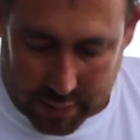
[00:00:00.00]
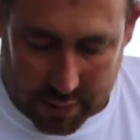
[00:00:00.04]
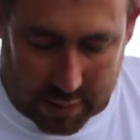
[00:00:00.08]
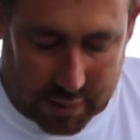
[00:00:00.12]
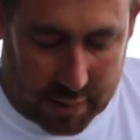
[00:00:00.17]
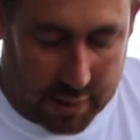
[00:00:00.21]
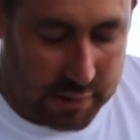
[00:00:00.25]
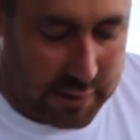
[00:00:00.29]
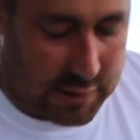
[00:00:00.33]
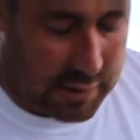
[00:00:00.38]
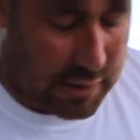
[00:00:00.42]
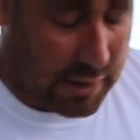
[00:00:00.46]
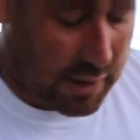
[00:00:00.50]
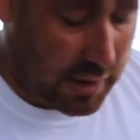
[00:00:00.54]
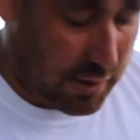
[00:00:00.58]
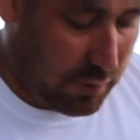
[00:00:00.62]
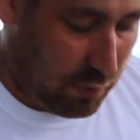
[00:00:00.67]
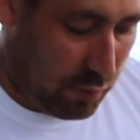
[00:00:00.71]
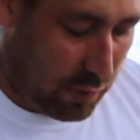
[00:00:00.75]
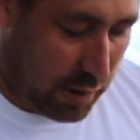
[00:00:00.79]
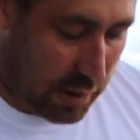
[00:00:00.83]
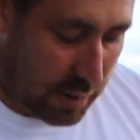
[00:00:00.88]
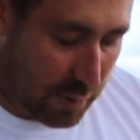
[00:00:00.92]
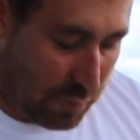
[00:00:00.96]
And then to
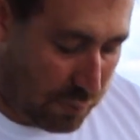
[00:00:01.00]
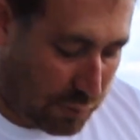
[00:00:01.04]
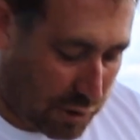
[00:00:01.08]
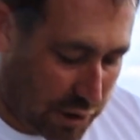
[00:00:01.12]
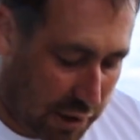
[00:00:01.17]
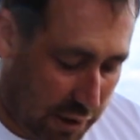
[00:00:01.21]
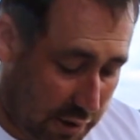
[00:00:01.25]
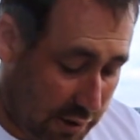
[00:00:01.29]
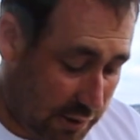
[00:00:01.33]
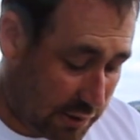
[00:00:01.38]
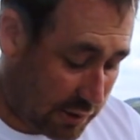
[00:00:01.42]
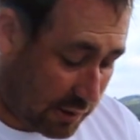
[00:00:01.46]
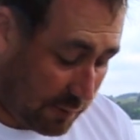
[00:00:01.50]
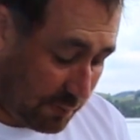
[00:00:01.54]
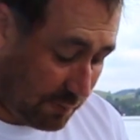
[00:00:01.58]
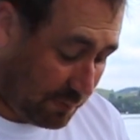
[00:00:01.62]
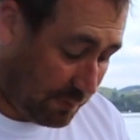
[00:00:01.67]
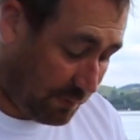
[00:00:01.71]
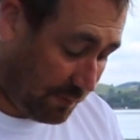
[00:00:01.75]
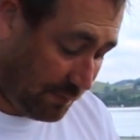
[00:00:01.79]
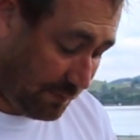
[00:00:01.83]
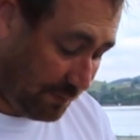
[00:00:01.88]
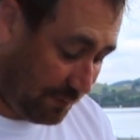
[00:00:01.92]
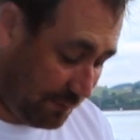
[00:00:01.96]
there we're going to chuck in some